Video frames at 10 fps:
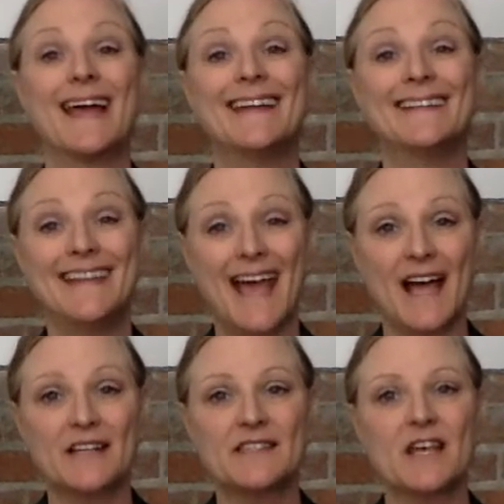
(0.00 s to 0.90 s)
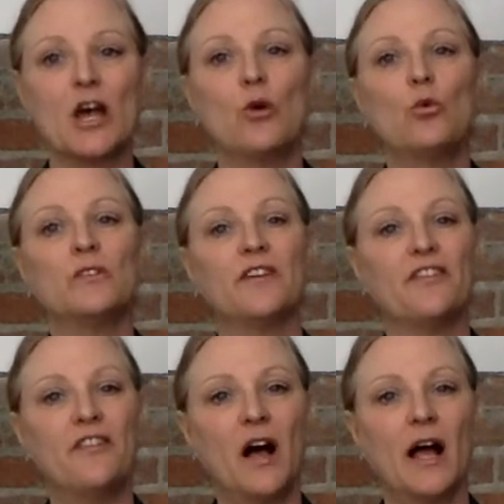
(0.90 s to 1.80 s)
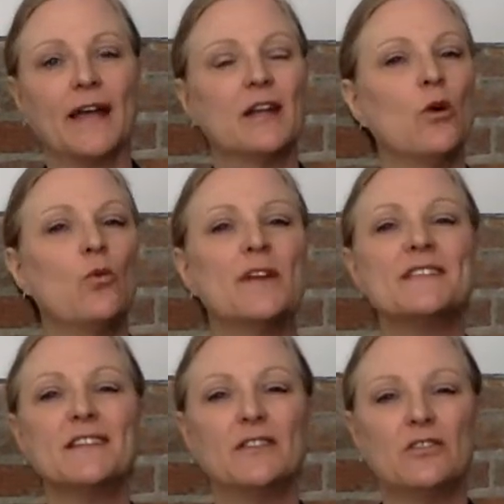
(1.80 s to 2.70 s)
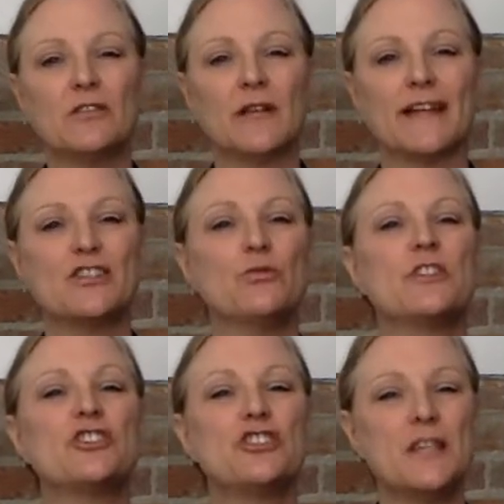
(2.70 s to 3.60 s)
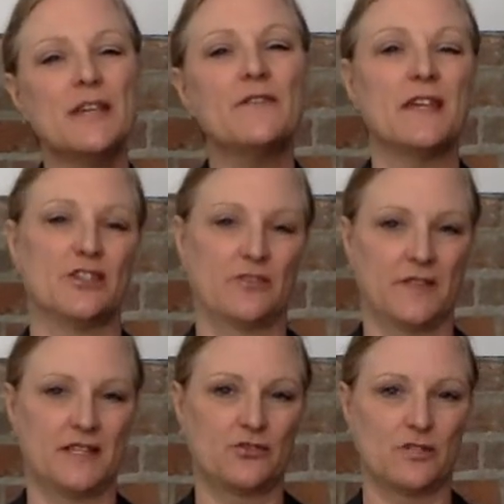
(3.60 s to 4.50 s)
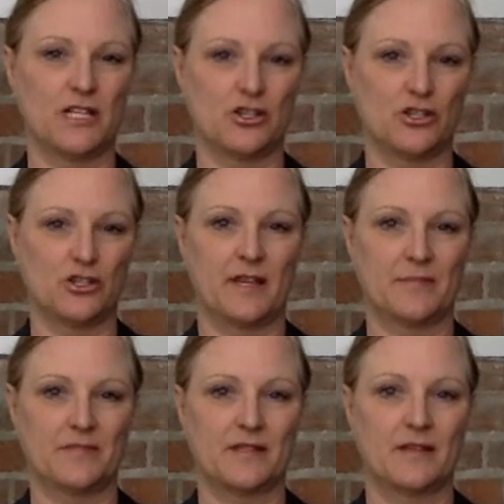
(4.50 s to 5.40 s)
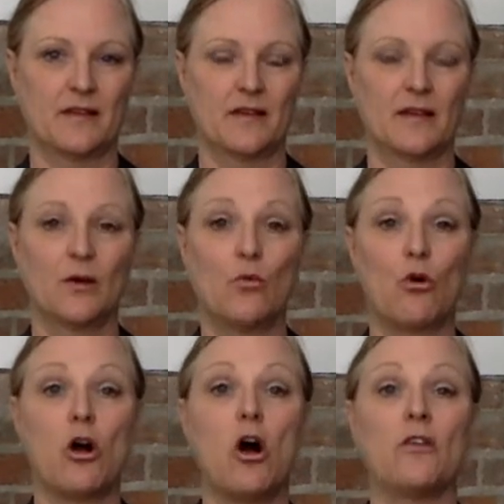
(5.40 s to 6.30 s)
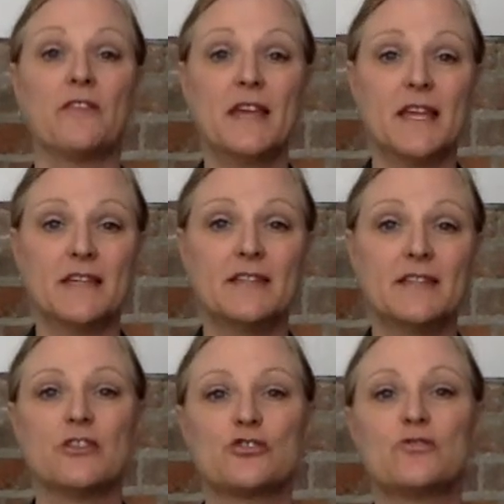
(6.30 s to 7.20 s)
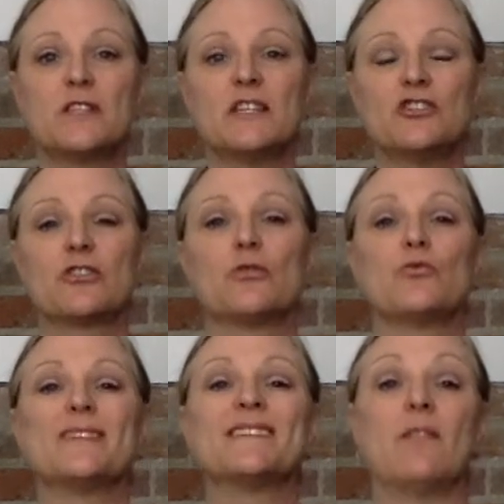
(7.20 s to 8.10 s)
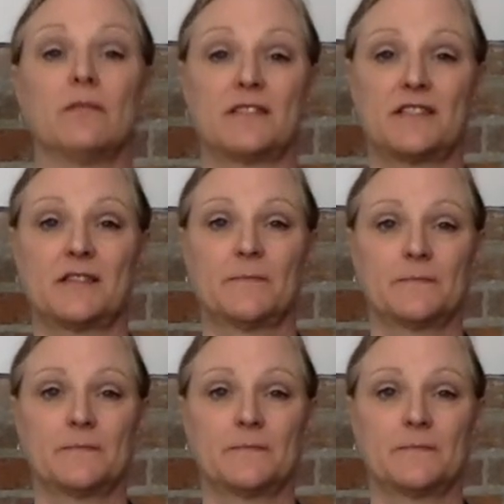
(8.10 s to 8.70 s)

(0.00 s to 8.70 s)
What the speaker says: Next, we'll define what does it look like to achieve each of these strategic themes. We'll call these strategic results.